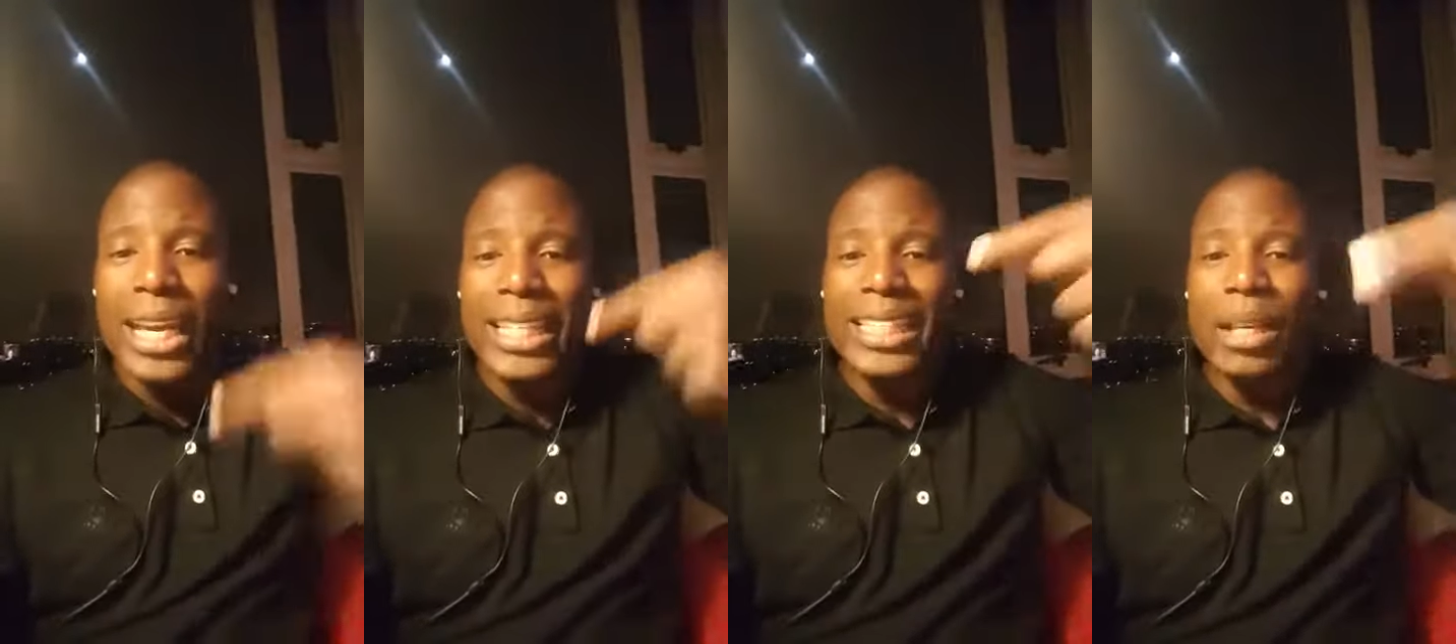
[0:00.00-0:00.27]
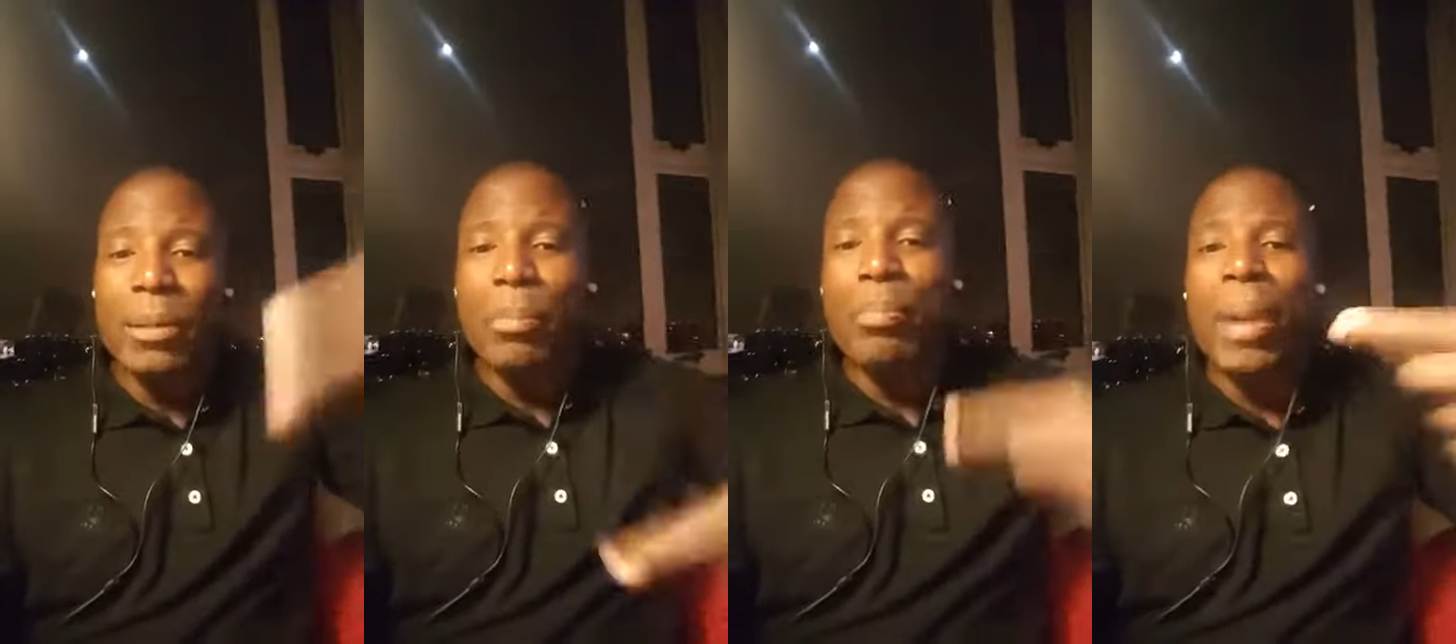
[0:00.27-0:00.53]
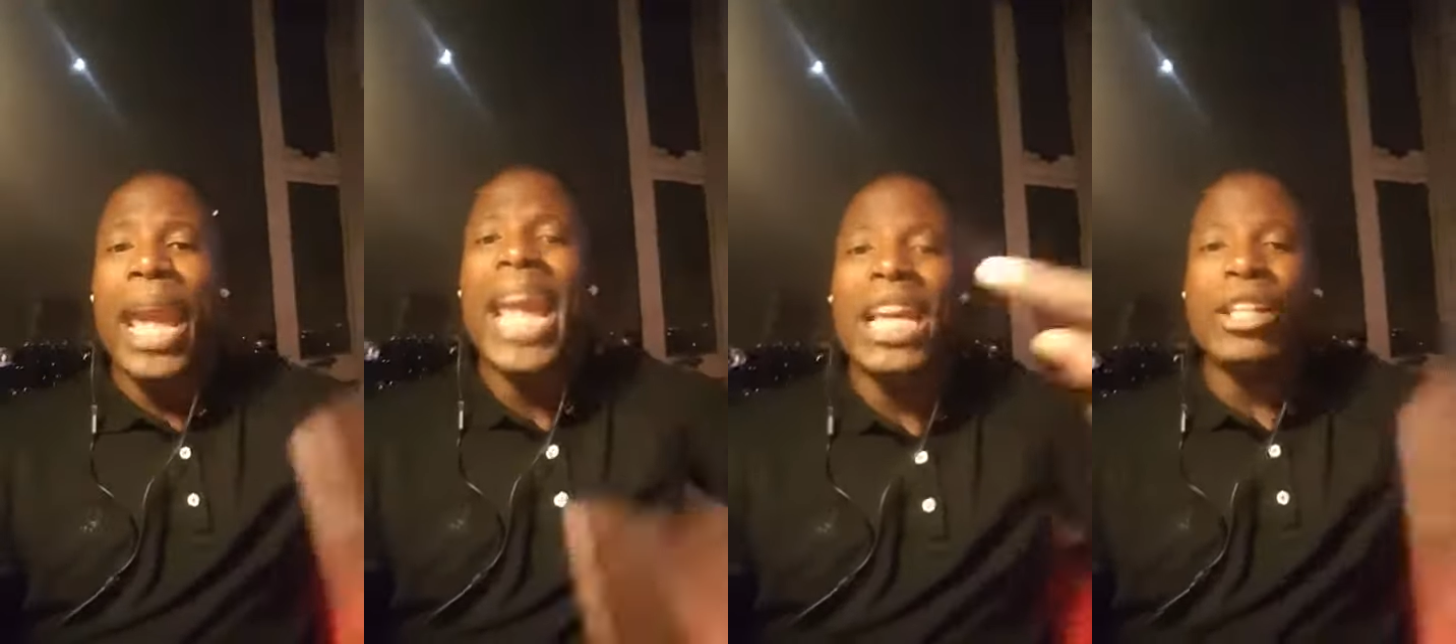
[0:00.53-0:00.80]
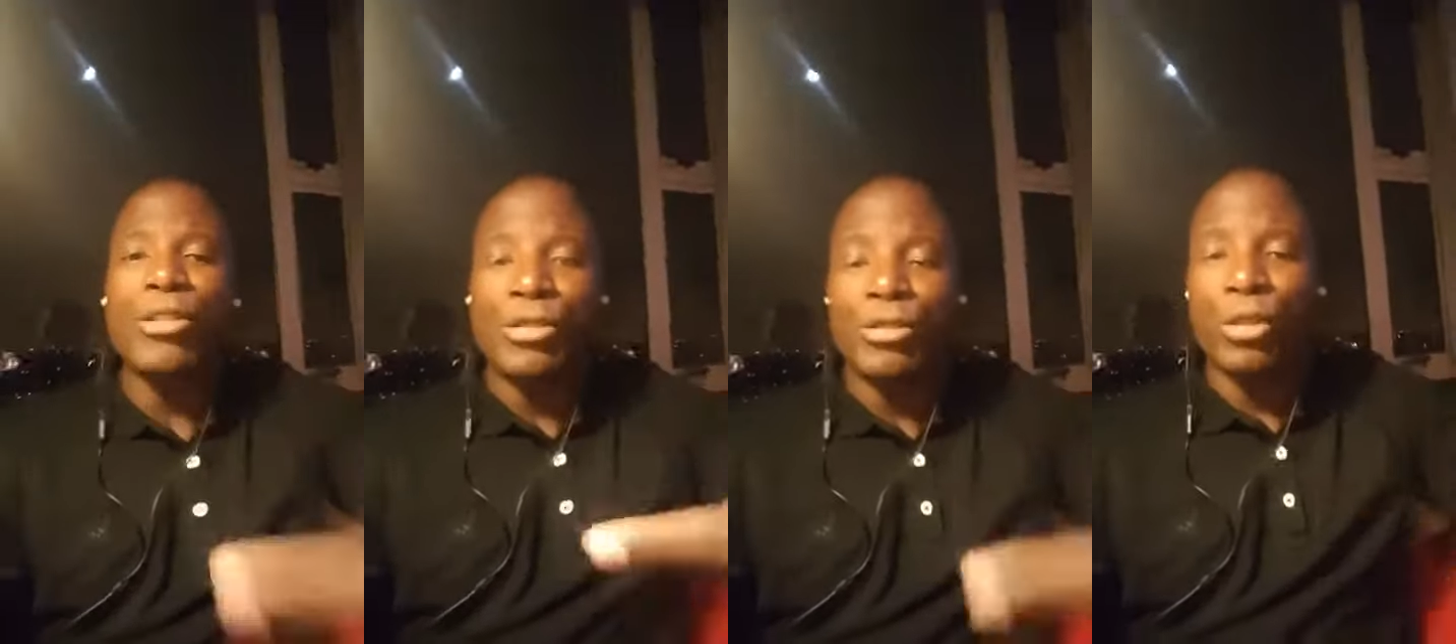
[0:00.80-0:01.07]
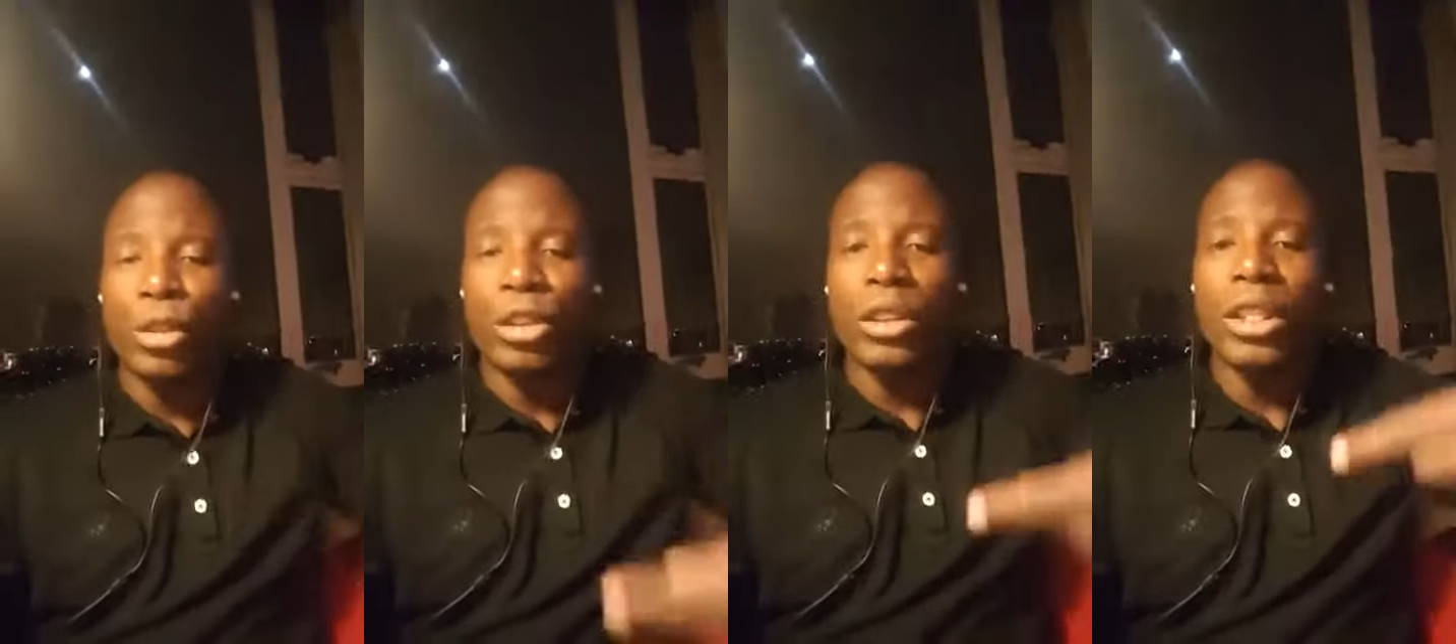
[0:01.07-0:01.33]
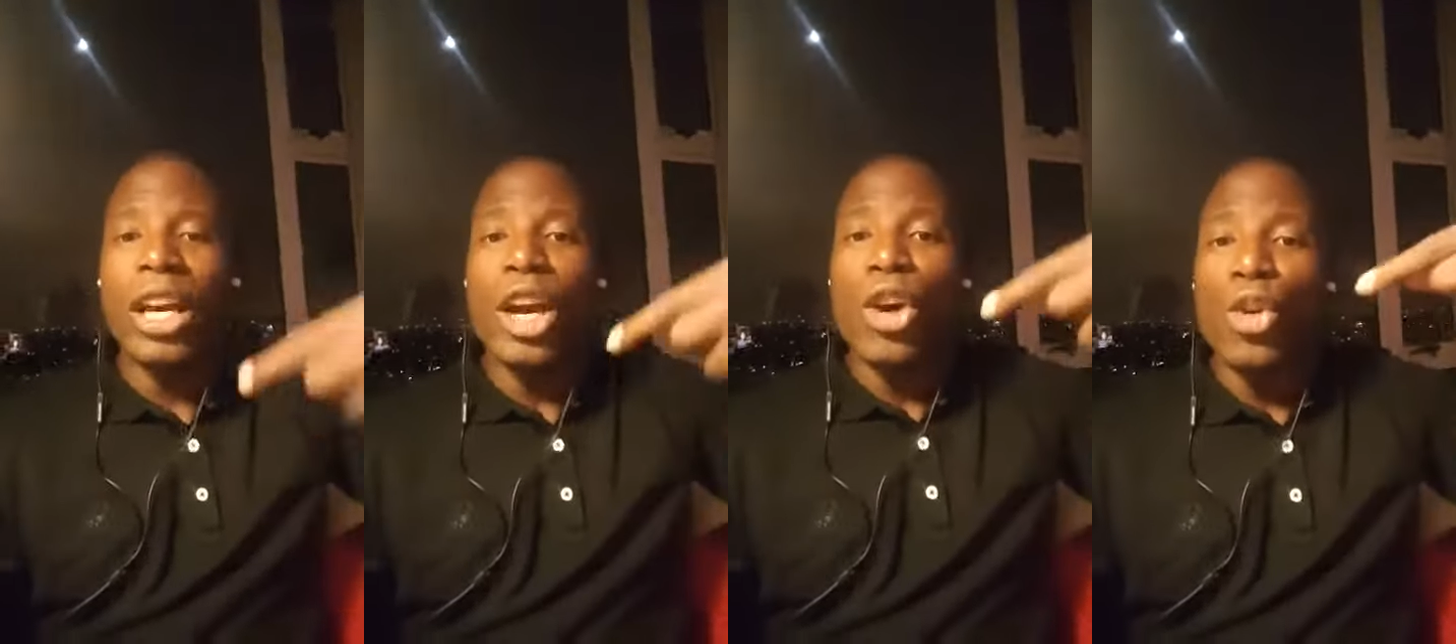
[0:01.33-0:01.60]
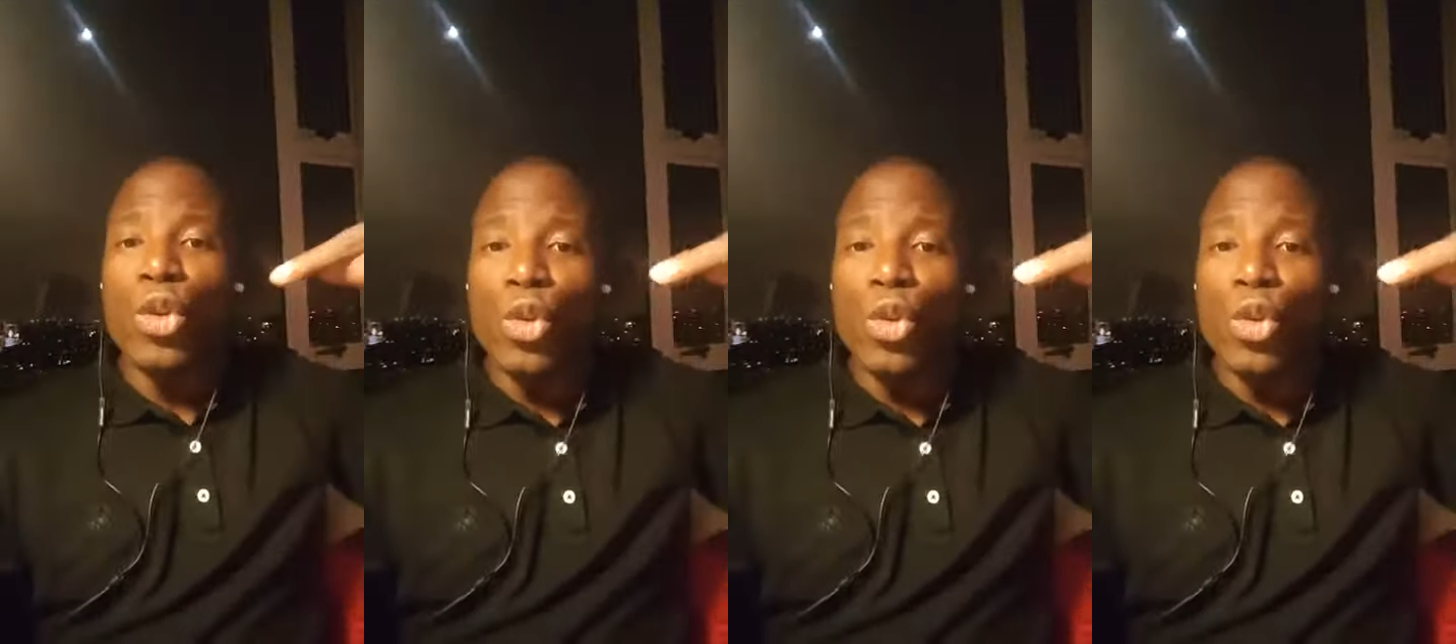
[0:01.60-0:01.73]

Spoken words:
is a painful